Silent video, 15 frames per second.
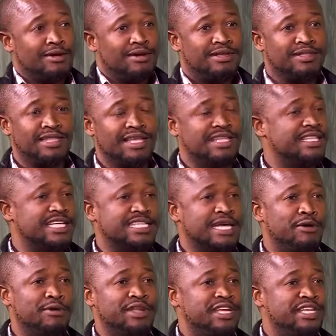That's
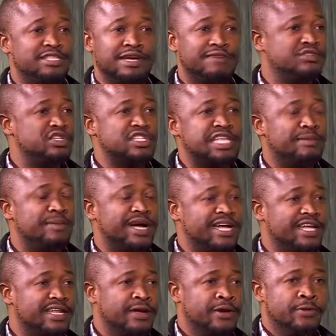how it is. You have to stomach it.